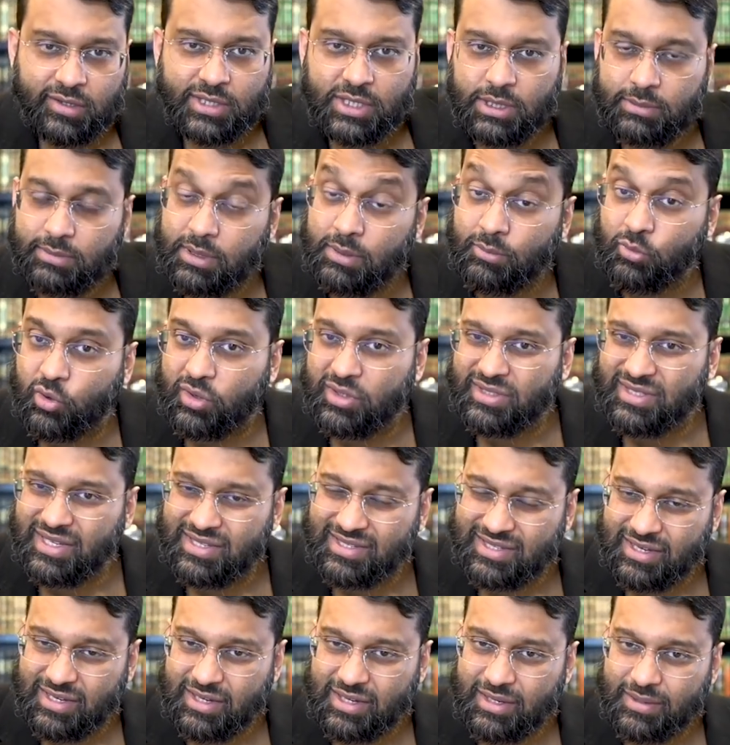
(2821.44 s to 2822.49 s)
to be
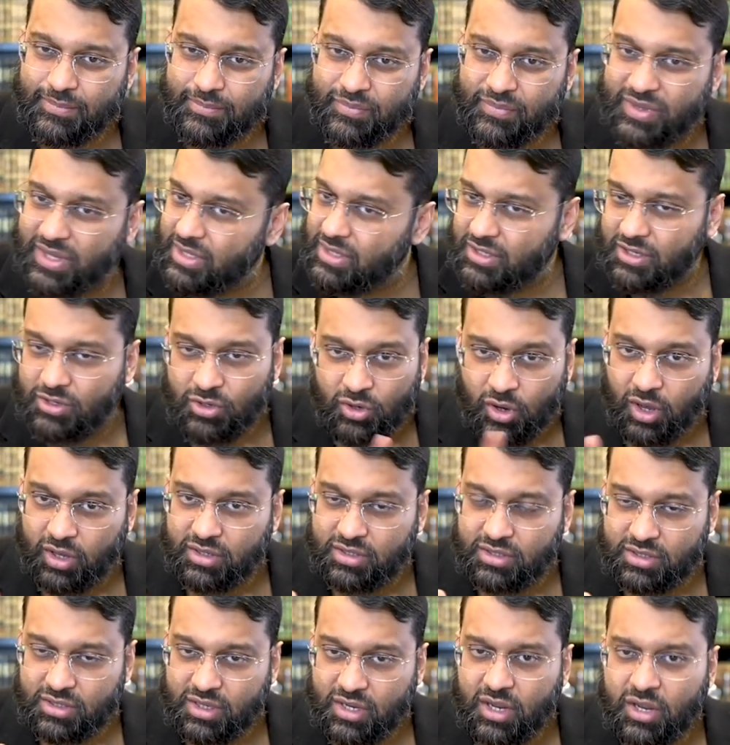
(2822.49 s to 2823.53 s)
Mu'tazili. They did
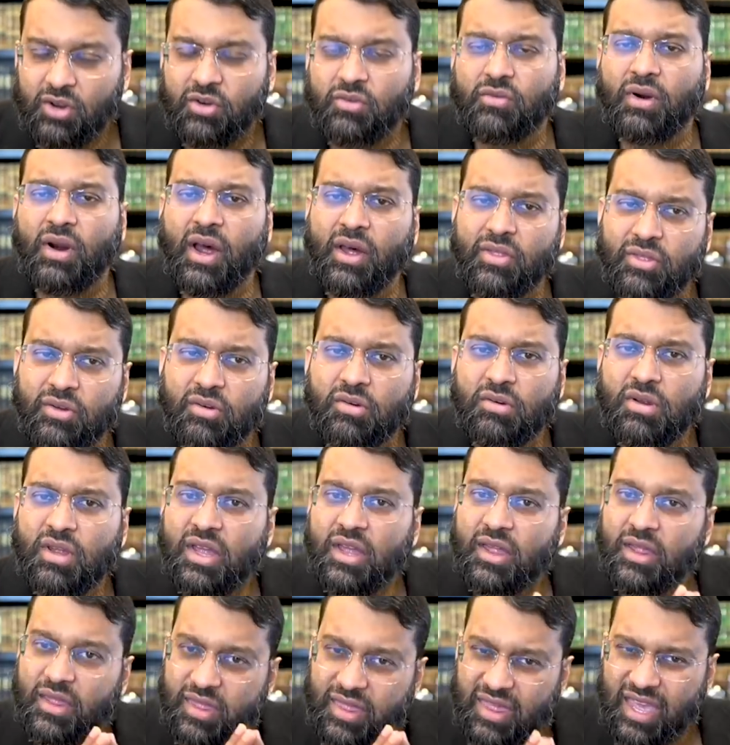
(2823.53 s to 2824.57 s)
not. Rather,
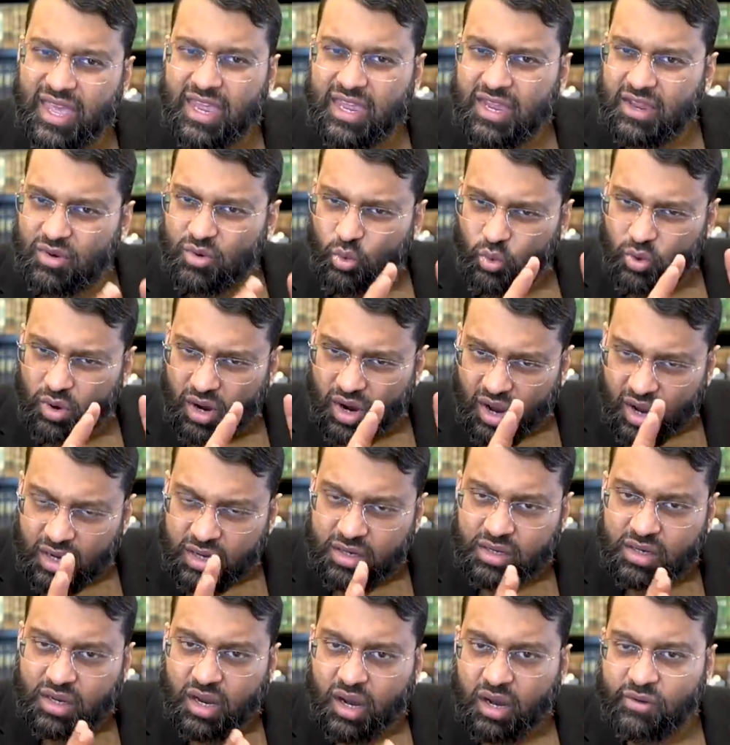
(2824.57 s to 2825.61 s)
they were
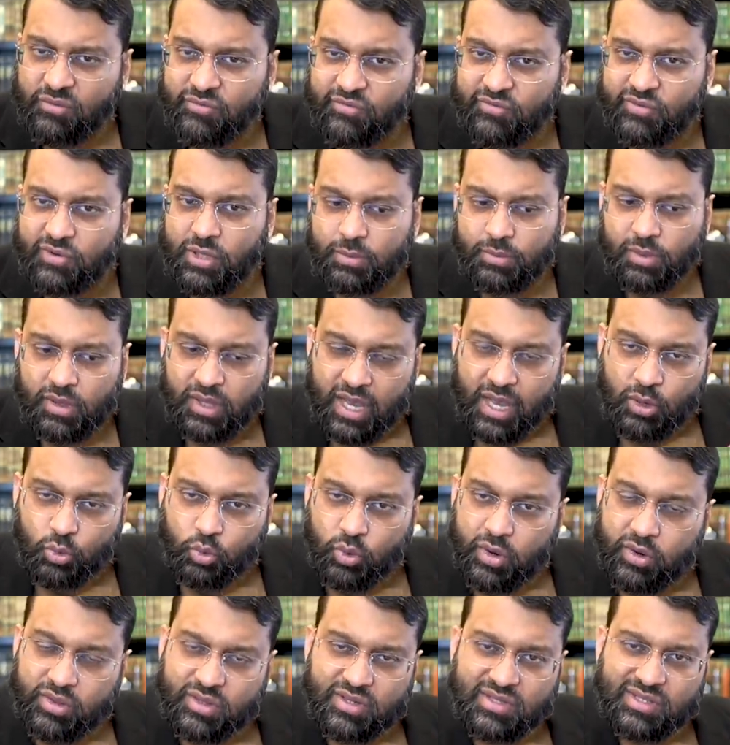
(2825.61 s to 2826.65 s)
uncomfortable at
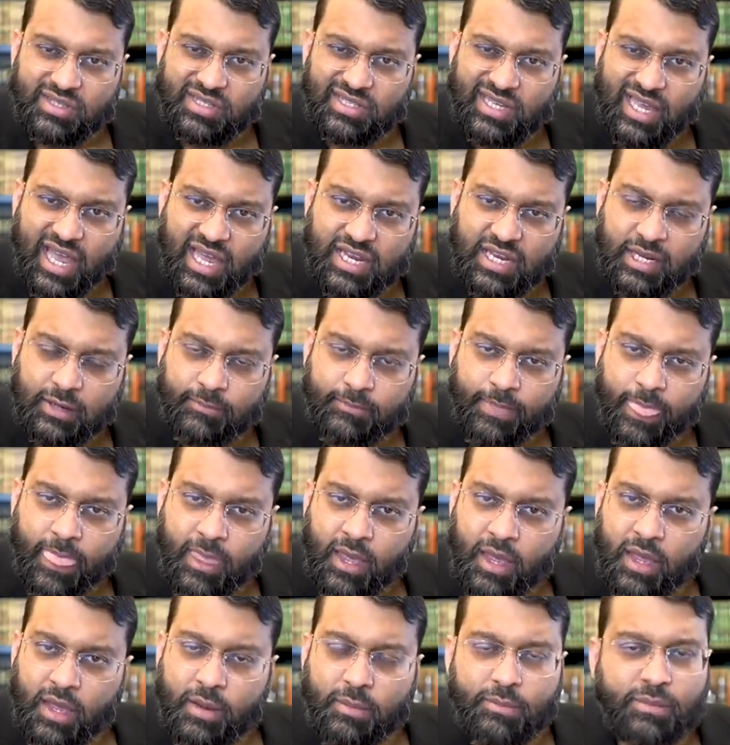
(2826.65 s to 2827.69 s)
where this is heading,
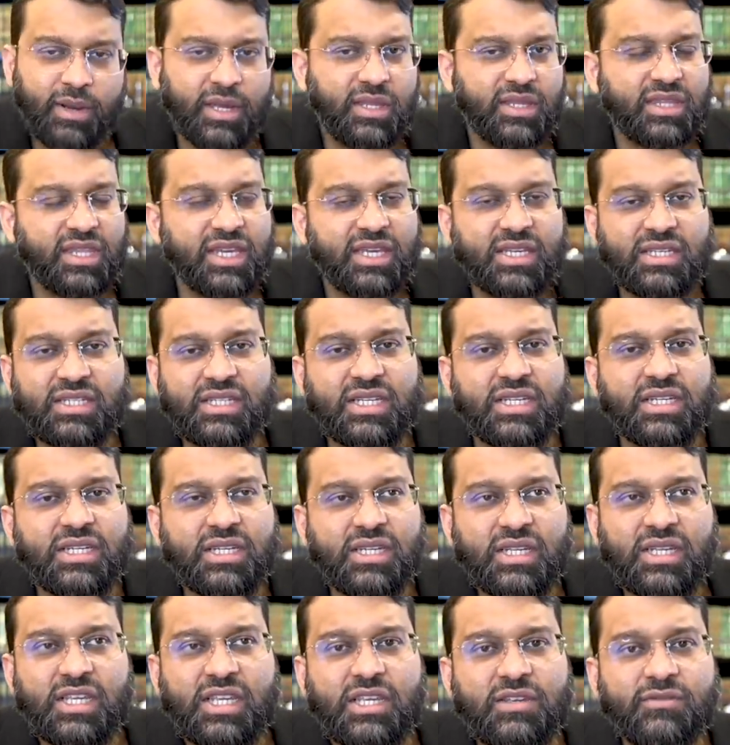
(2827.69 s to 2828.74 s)
but they
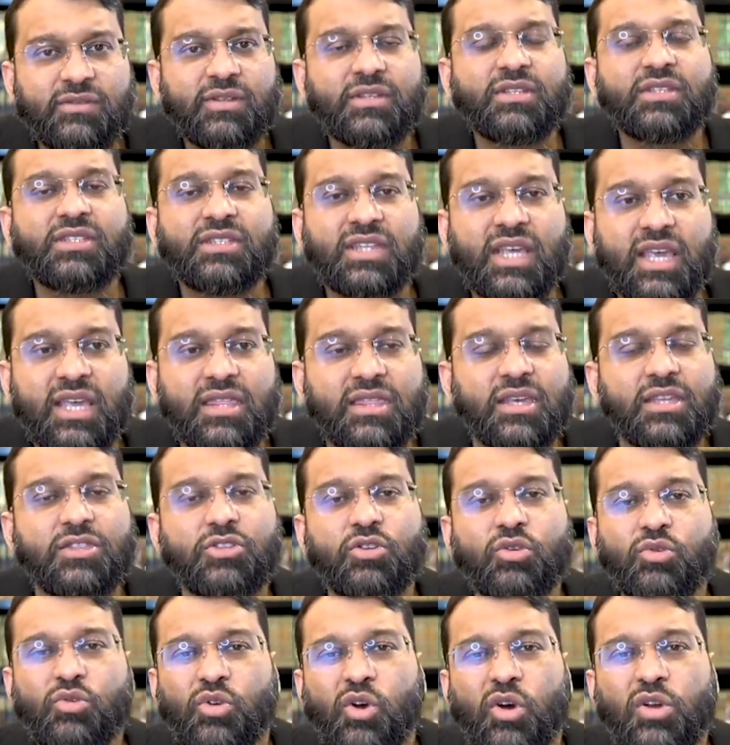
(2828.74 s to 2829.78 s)
didn't even say that
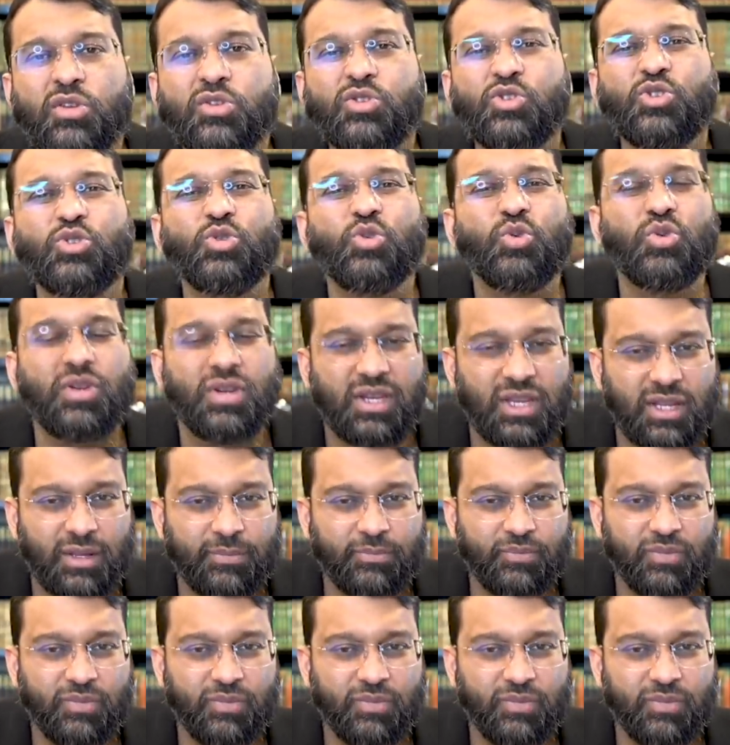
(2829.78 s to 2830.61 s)
they're non-Sunni.